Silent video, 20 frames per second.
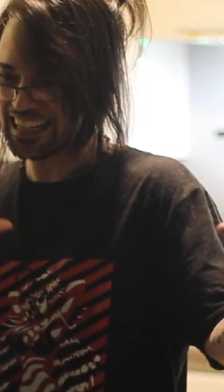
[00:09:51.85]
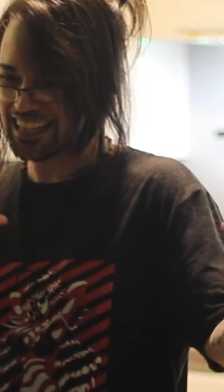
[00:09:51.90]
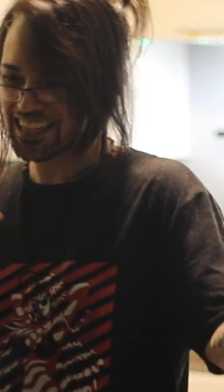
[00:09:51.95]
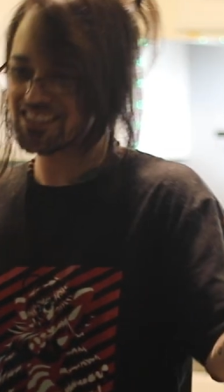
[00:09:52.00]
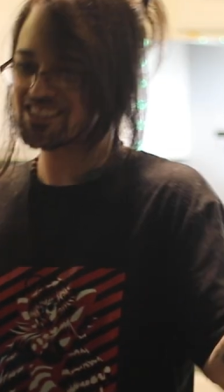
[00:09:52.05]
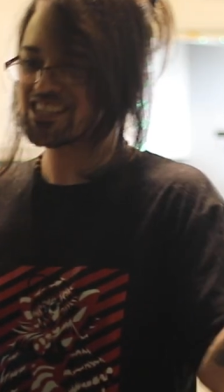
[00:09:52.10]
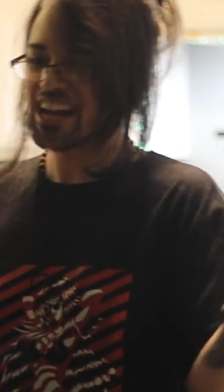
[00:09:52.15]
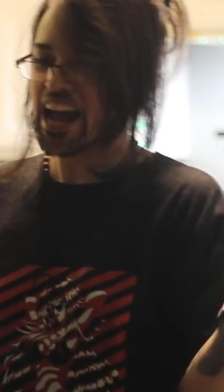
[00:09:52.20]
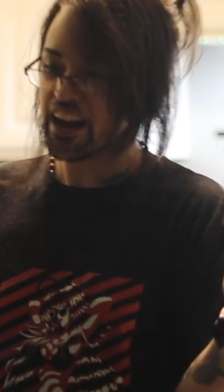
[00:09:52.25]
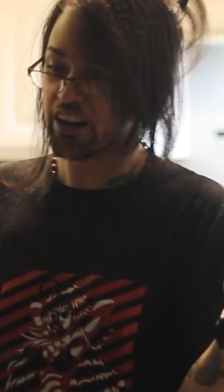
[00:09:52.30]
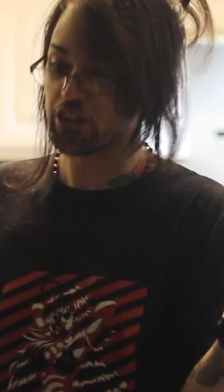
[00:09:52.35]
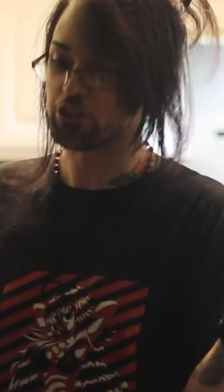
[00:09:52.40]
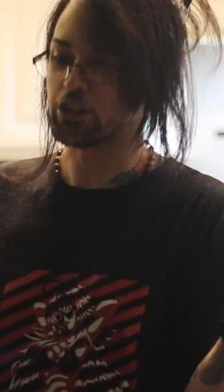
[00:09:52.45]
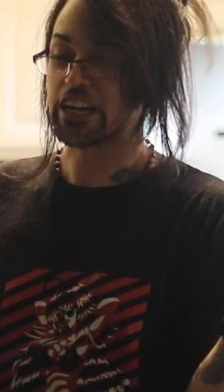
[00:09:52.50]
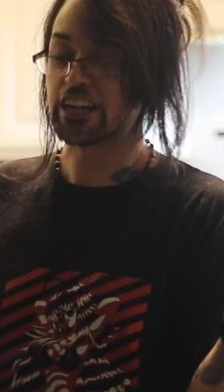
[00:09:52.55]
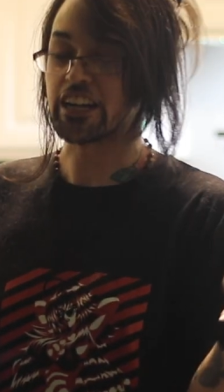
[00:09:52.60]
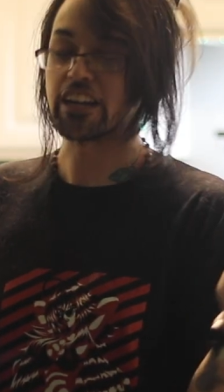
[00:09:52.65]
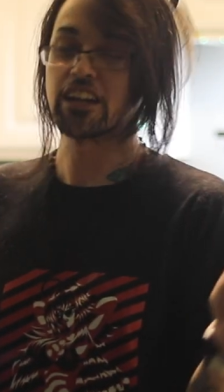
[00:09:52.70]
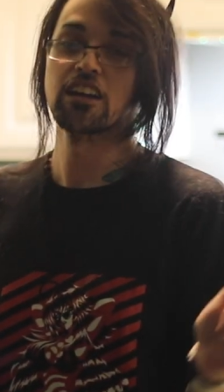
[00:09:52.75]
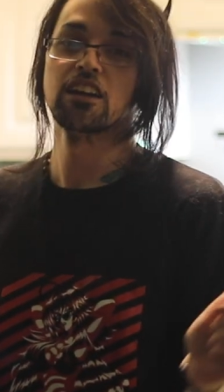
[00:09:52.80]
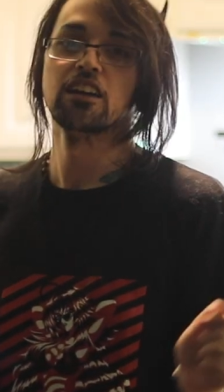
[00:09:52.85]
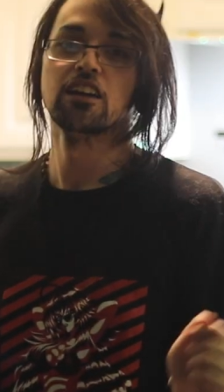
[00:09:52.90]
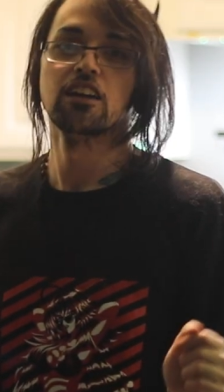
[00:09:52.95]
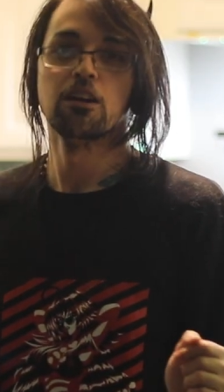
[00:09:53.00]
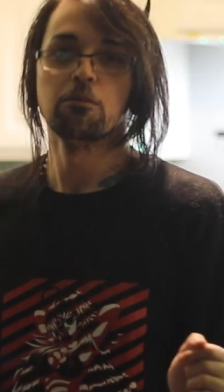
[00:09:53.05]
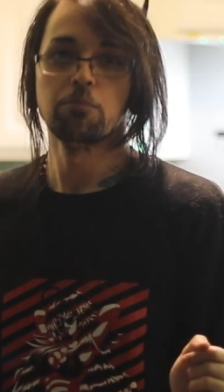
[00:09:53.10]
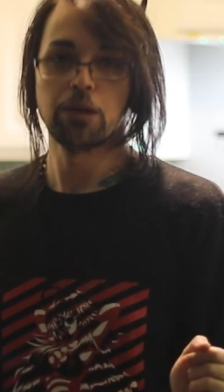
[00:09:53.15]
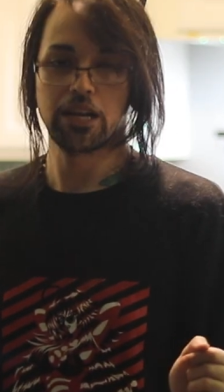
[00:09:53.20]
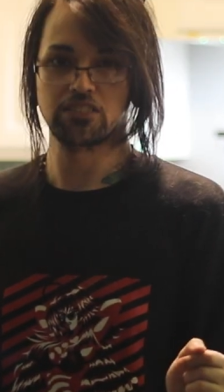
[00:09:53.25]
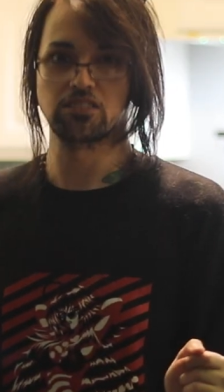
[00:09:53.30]
staggering,
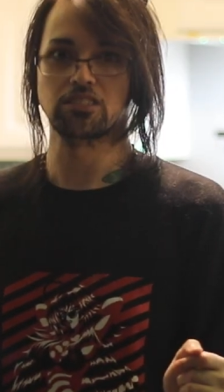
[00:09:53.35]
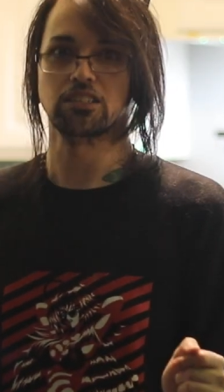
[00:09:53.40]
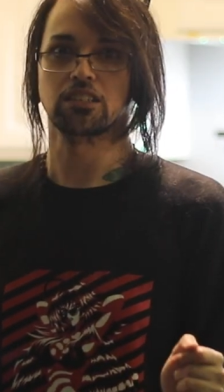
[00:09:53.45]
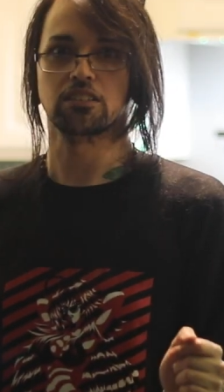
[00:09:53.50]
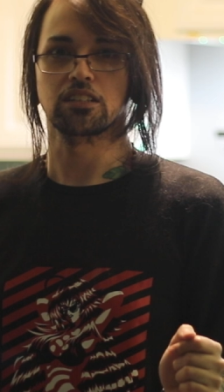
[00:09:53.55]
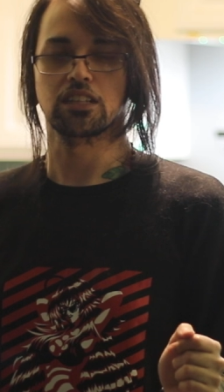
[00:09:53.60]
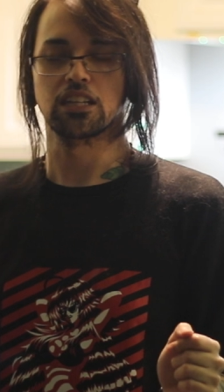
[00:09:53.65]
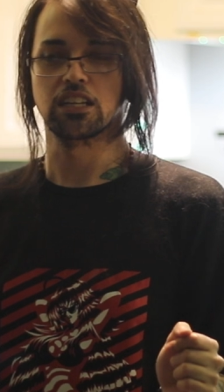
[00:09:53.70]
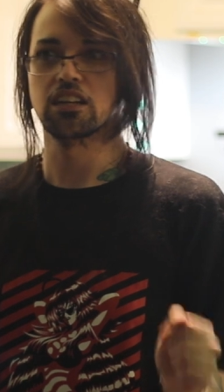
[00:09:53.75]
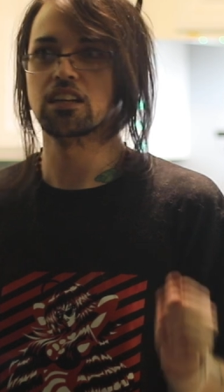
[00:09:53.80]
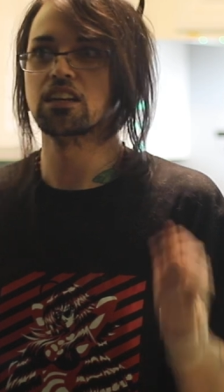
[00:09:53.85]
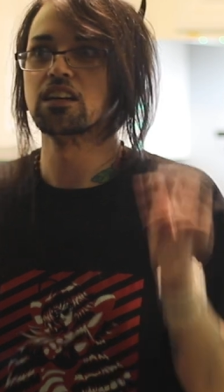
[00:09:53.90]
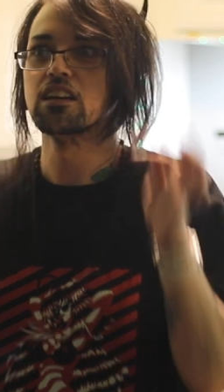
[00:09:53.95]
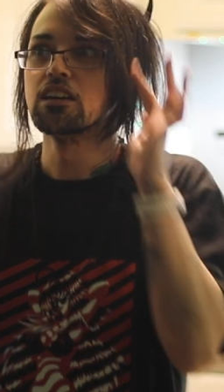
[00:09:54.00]
basically.